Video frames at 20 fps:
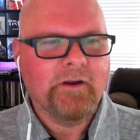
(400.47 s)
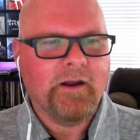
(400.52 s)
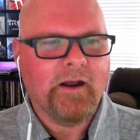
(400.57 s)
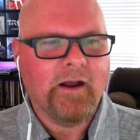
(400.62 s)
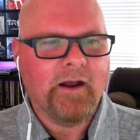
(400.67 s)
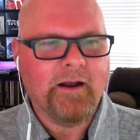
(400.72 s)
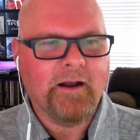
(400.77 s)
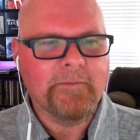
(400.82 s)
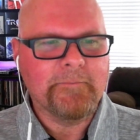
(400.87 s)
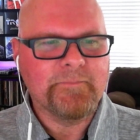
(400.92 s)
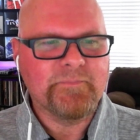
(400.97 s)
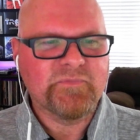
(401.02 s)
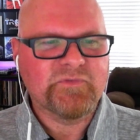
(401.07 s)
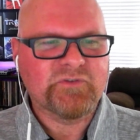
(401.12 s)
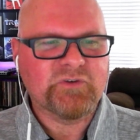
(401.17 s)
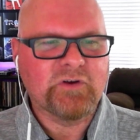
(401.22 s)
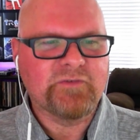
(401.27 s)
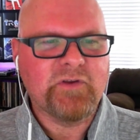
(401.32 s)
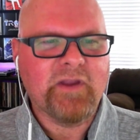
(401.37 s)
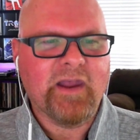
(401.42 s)

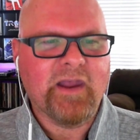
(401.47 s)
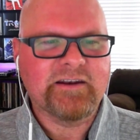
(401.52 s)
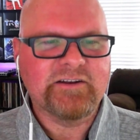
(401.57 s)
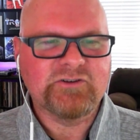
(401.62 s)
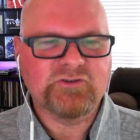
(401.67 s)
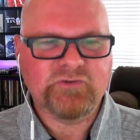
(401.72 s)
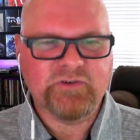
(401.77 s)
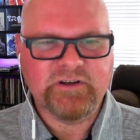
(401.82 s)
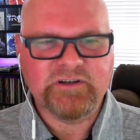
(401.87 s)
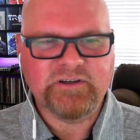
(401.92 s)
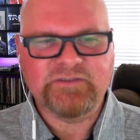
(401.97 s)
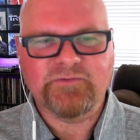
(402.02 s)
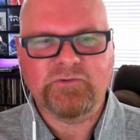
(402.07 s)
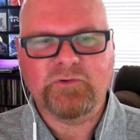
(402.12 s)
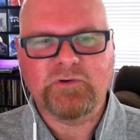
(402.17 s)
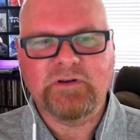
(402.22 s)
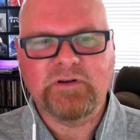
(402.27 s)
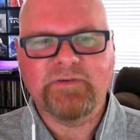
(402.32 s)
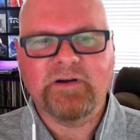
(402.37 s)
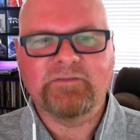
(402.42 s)
So if you add in drinks for
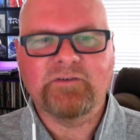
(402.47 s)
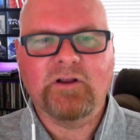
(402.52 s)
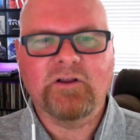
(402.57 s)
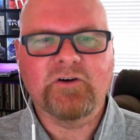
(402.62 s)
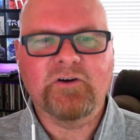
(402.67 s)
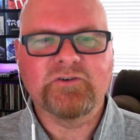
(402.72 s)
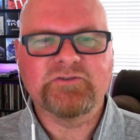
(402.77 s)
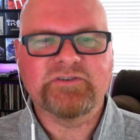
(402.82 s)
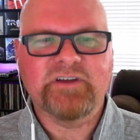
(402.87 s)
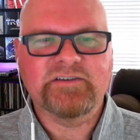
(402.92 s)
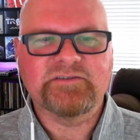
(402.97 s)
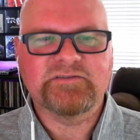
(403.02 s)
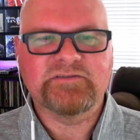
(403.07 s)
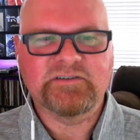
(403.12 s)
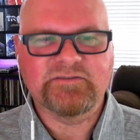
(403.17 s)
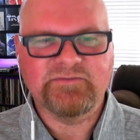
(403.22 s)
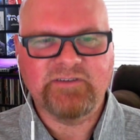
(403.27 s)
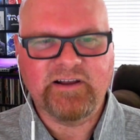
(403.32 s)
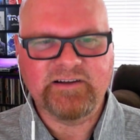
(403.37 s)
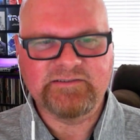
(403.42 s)
$35 at
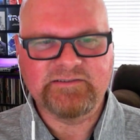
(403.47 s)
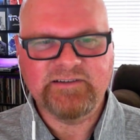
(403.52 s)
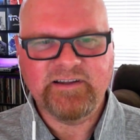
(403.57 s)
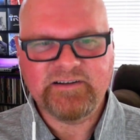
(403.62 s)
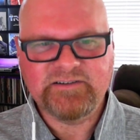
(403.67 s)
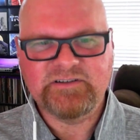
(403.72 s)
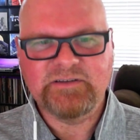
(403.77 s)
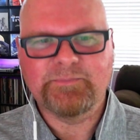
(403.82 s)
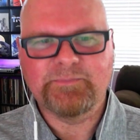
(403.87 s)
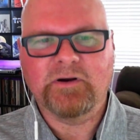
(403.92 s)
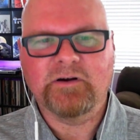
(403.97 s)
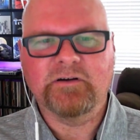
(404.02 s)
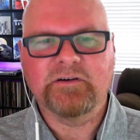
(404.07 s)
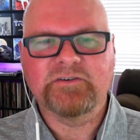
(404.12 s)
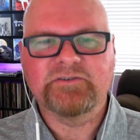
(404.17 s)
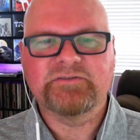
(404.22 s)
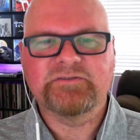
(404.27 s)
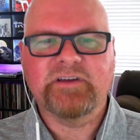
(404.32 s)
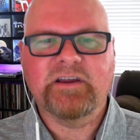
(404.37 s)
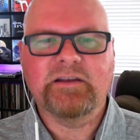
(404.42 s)
Six Flags Legacy
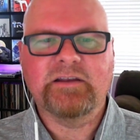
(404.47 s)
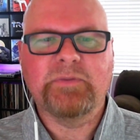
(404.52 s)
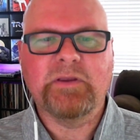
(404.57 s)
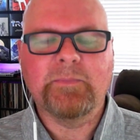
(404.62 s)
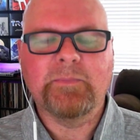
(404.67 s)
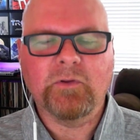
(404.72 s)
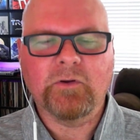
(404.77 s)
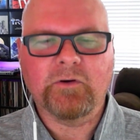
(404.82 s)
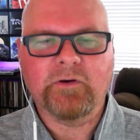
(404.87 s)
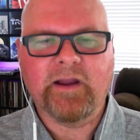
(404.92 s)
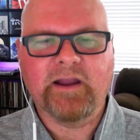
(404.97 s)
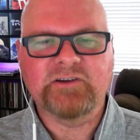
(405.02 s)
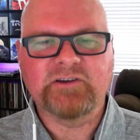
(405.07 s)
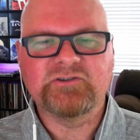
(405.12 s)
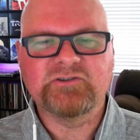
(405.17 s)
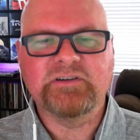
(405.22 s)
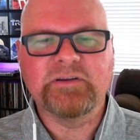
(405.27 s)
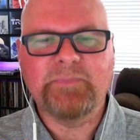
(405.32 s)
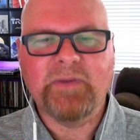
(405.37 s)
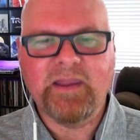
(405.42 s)
Parks, and people are
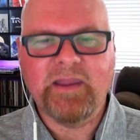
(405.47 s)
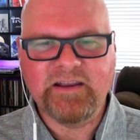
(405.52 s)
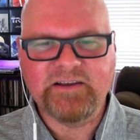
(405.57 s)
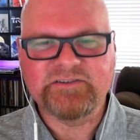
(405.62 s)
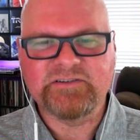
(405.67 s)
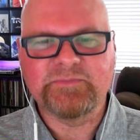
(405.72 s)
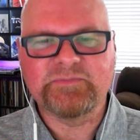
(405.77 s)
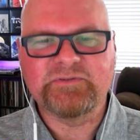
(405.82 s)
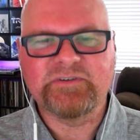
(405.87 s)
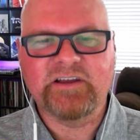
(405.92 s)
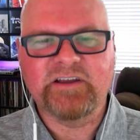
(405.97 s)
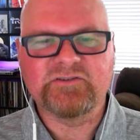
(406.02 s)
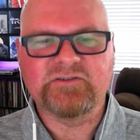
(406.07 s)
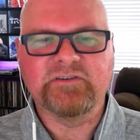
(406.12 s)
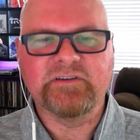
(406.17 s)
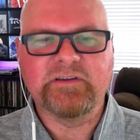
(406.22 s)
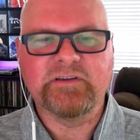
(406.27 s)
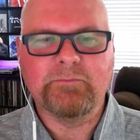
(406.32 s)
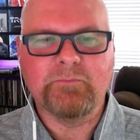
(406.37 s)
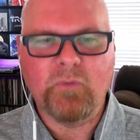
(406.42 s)
actually paying
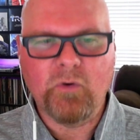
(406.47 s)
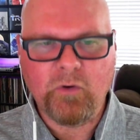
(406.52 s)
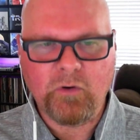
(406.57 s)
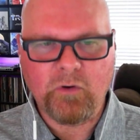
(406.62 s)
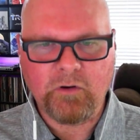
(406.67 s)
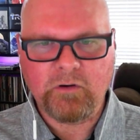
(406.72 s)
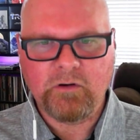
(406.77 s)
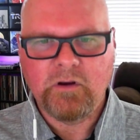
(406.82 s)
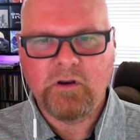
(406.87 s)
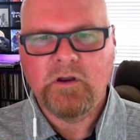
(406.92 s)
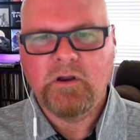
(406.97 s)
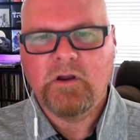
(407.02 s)
substantially more